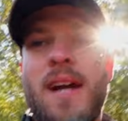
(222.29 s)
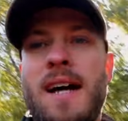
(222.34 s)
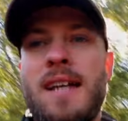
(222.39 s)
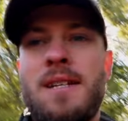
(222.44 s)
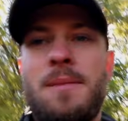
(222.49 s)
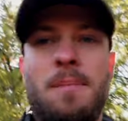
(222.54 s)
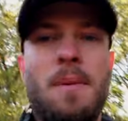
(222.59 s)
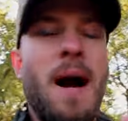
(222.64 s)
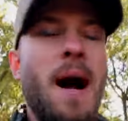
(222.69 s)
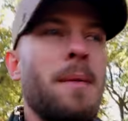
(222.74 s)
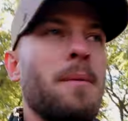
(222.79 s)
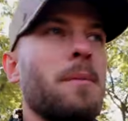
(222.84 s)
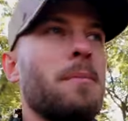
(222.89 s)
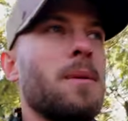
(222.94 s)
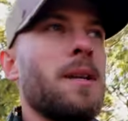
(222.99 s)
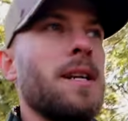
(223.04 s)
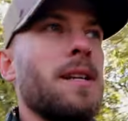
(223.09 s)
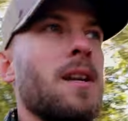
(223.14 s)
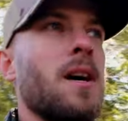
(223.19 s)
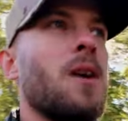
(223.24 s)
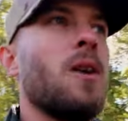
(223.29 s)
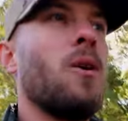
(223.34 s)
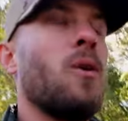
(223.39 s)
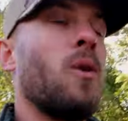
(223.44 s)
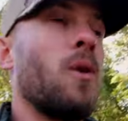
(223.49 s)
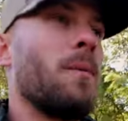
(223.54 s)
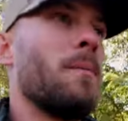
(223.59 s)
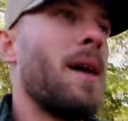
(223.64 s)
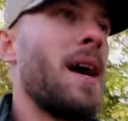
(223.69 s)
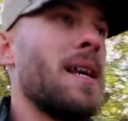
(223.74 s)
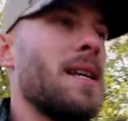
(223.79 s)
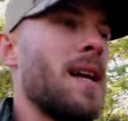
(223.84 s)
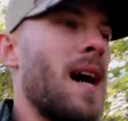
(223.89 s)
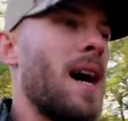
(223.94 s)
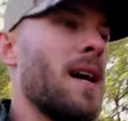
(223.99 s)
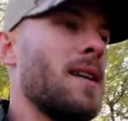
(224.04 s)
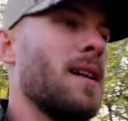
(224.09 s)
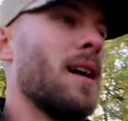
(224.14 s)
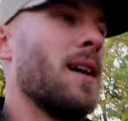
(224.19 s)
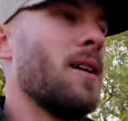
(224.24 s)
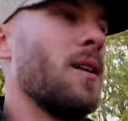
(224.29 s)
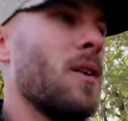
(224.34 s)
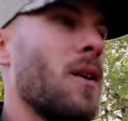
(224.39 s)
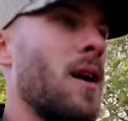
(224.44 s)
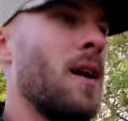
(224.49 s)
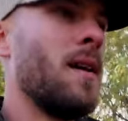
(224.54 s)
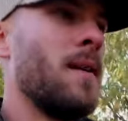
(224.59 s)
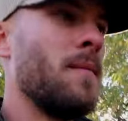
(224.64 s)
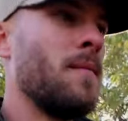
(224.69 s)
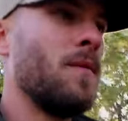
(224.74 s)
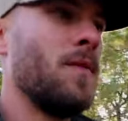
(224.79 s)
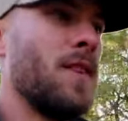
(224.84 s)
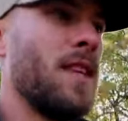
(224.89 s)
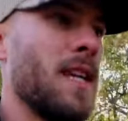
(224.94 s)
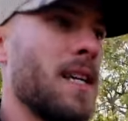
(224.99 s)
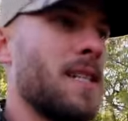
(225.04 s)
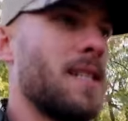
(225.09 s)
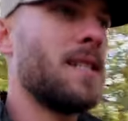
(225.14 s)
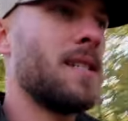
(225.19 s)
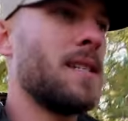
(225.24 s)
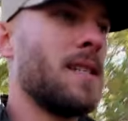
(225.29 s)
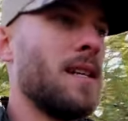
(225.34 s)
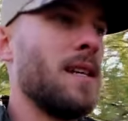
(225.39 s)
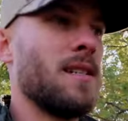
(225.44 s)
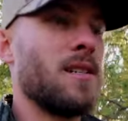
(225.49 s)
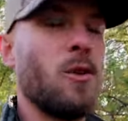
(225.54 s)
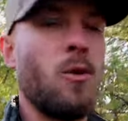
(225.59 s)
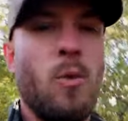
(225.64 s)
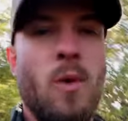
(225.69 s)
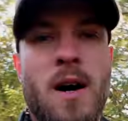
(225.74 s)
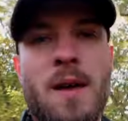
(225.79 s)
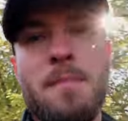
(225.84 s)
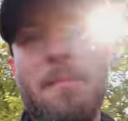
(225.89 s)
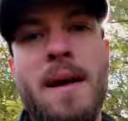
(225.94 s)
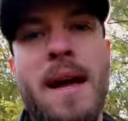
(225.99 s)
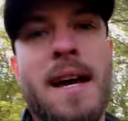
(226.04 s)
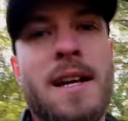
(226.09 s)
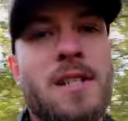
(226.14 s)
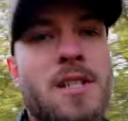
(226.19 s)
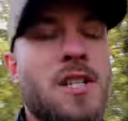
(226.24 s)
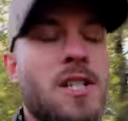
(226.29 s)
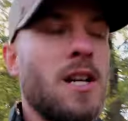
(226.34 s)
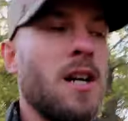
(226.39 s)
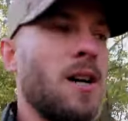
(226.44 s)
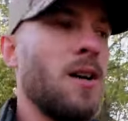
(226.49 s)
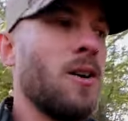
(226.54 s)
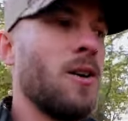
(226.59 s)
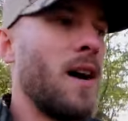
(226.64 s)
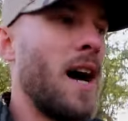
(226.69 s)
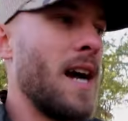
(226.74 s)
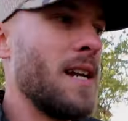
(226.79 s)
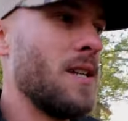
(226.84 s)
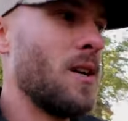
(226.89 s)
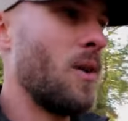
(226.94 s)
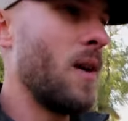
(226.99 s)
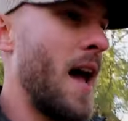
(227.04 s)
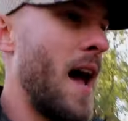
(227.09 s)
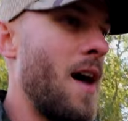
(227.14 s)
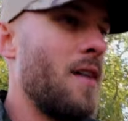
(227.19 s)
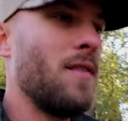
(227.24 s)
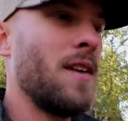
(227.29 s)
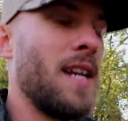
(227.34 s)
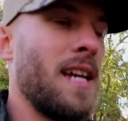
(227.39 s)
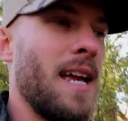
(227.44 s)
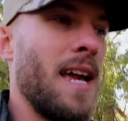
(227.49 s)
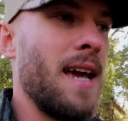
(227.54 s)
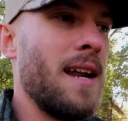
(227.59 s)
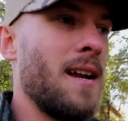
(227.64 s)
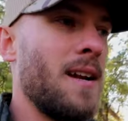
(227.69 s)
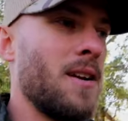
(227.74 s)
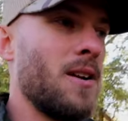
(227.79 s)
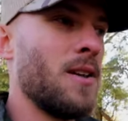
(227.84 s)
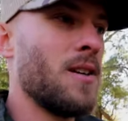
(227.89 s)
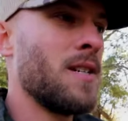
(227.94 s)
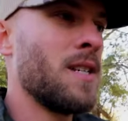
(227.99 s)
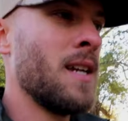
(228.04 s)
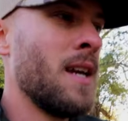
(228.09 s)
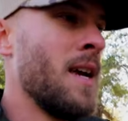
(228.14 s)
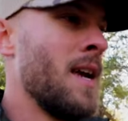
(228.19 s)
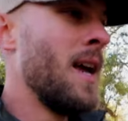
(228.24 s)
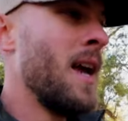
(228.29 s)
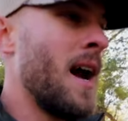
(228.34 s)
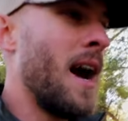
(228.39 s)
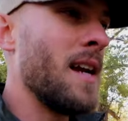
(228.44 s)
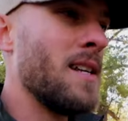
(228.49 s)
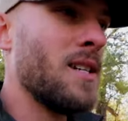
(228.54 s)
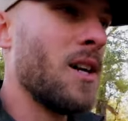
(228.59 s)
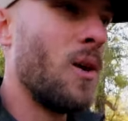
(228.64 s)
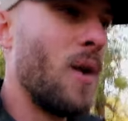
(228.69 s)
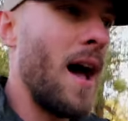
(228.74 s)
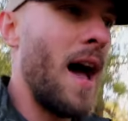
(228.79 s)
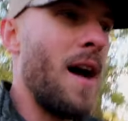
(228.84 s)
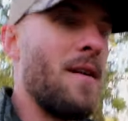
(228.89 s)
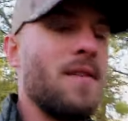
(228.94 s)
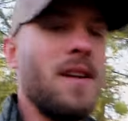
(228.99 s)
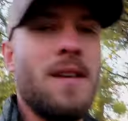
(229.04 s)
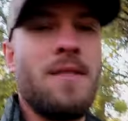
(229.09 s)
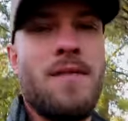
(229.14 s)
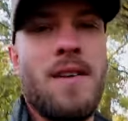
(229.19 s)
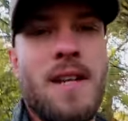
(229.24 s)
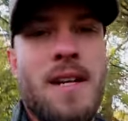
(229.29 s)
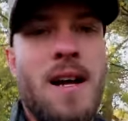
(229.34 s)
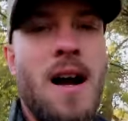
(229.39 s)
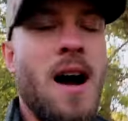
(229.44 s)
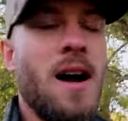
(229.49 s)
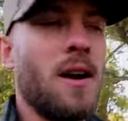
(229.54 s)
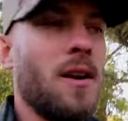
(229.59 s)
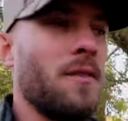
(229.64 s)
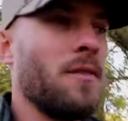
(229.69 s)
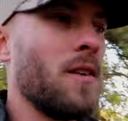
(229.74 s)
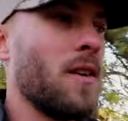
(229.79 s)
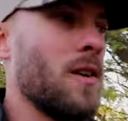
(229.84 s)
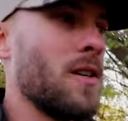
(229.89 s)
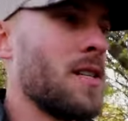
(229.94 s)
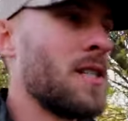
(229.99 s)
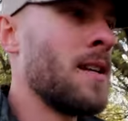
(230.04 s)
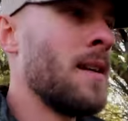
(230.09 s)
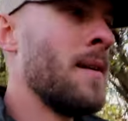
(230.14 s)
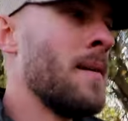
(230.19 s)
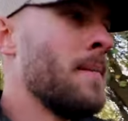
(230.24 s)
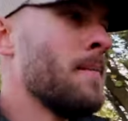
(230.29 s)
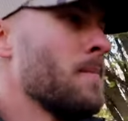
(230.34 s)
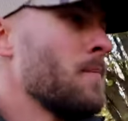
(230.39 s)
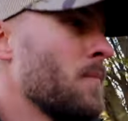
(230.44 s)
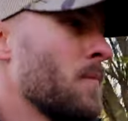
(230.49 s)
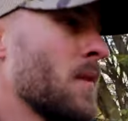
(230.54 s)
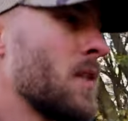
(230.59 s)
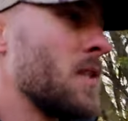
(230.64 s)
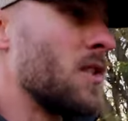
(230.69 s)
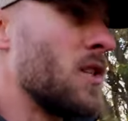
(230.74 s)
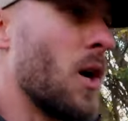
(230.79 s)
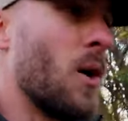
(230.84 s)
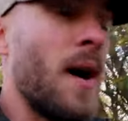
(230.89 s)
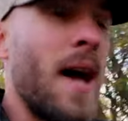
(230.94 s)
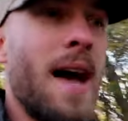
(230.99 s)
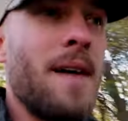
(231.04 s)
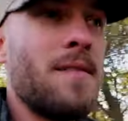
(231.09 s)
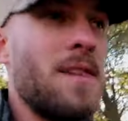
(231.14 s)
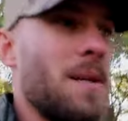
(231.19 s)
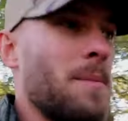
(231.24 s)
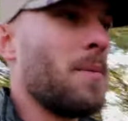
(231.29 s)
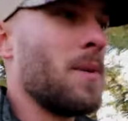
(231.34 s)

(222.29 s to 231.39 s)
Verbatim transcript: guys probably know or might not know, this is a one-man show. I don't have any editors. I don't have any videographers. Don't have any